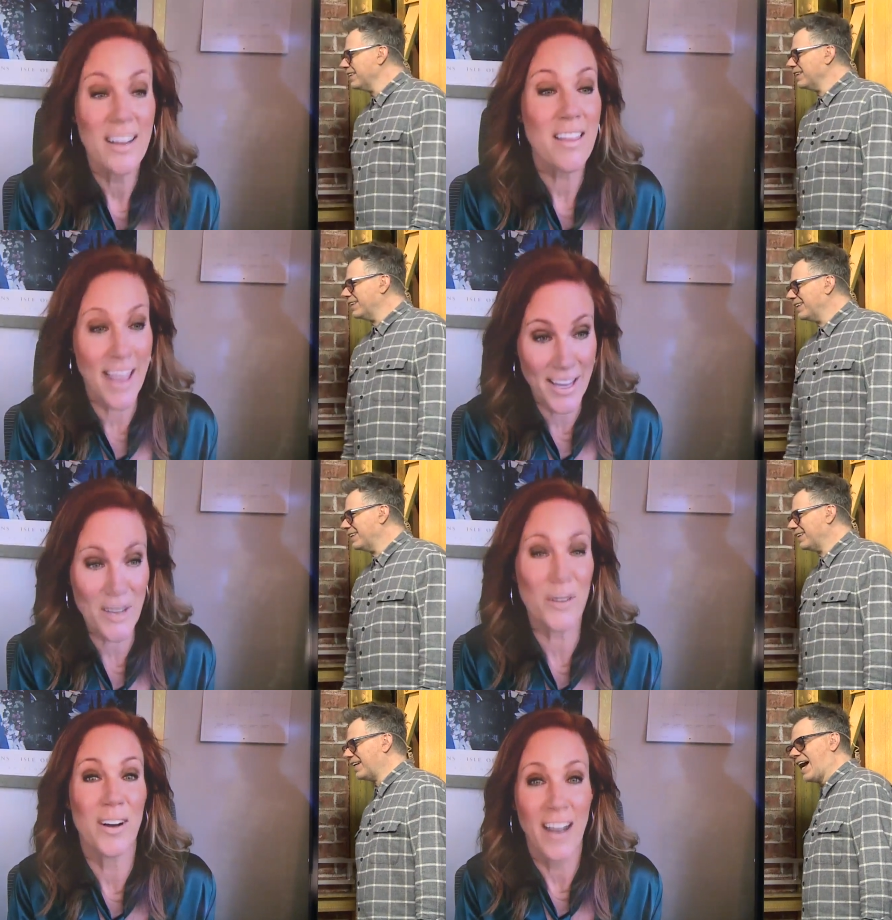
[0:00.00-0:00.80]
Speaker 1: Thank you.
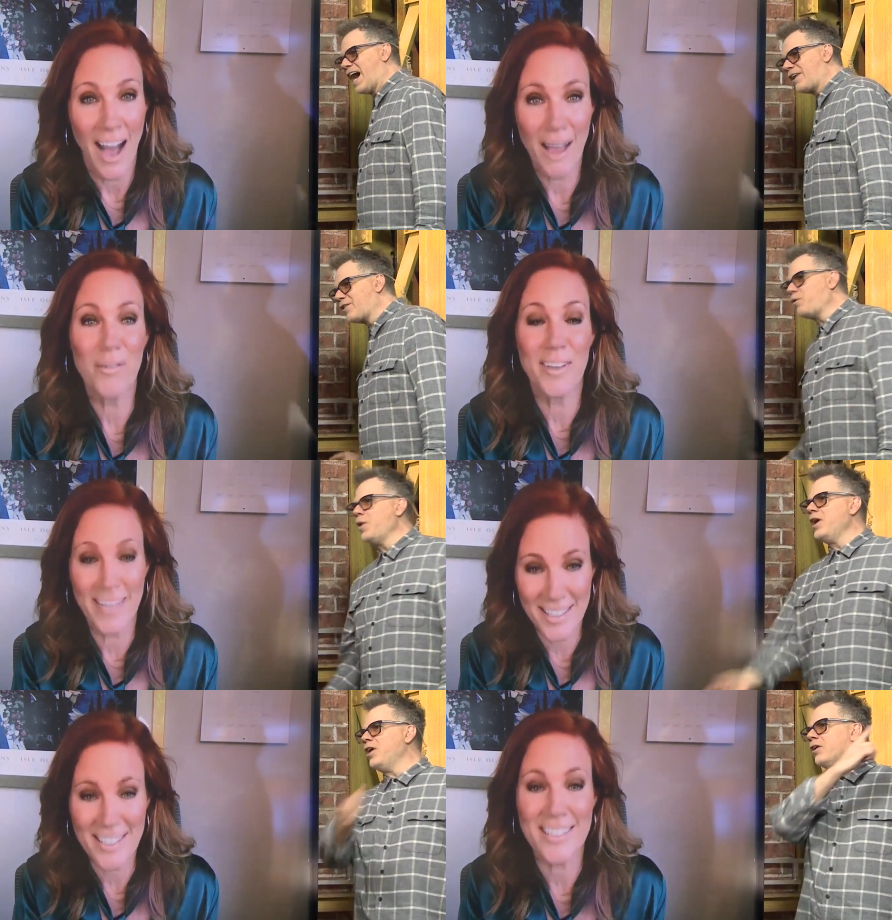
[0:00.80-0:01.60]
Yeah. Out would, the
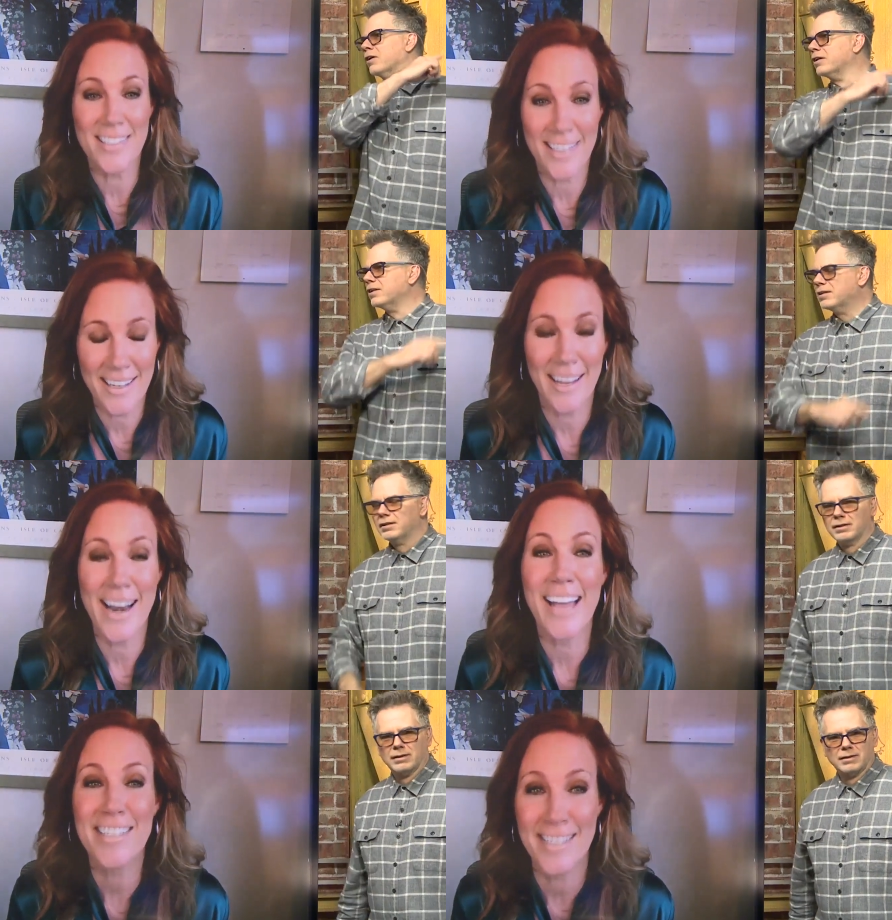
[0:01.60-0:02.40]
will. An
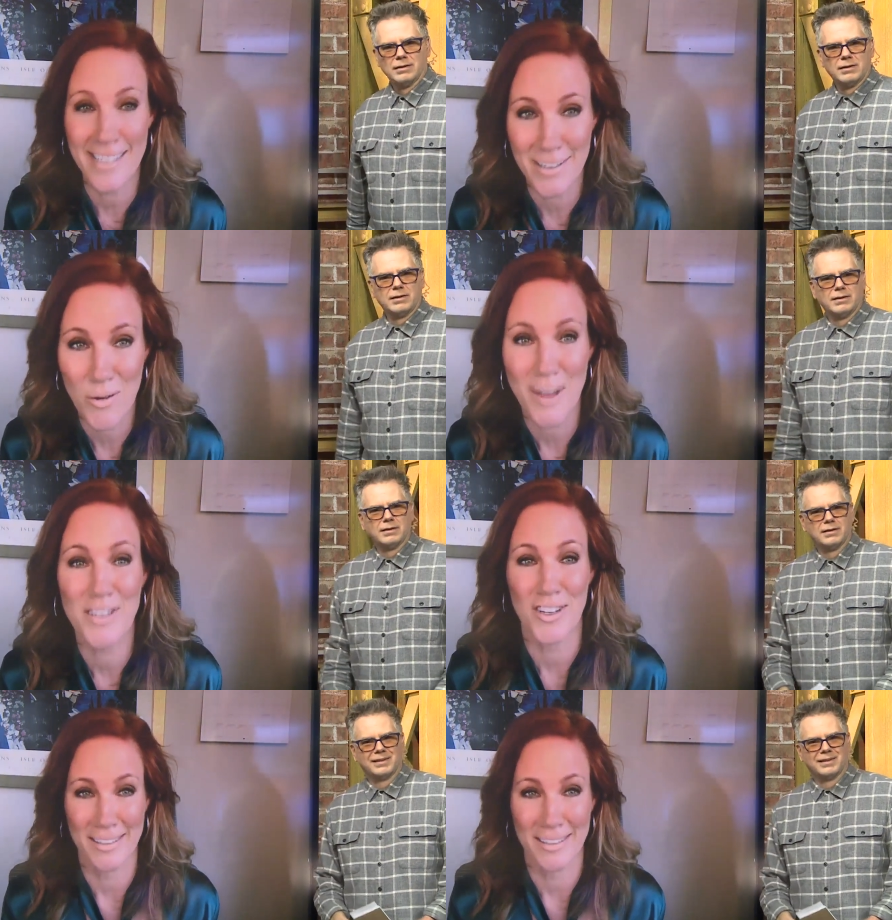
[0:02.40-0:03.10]
excellent question.